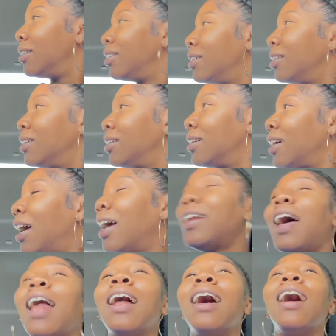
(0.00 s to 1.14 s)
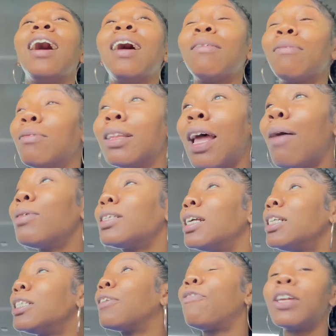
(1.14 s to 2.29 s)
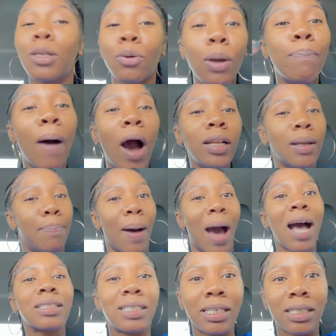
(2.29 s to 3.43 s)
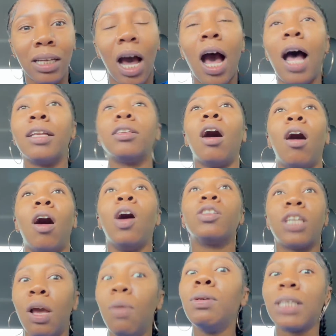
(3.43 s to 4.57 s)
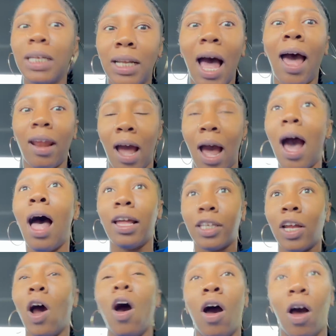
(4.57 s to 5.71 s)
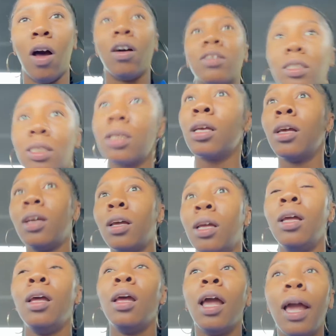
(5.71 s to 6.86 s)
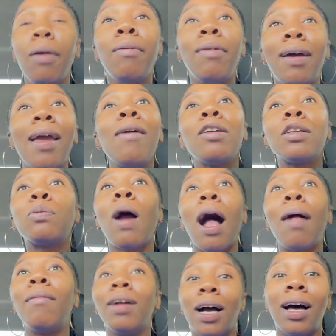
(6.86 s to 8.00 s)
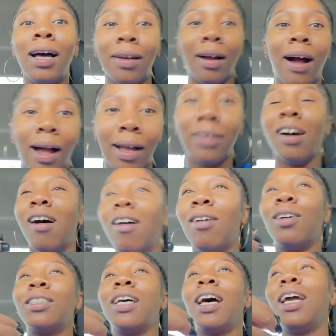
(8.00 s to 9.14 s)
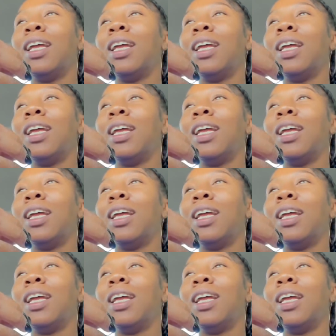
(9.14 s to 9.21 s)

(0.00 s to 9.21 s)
Yeah, that- uh, not a that was only some sufficient. We bought the boxes yeah, of hot dogs. It was, it was a lot of hot dogs. It, it, was probably a hundred hot dogs. I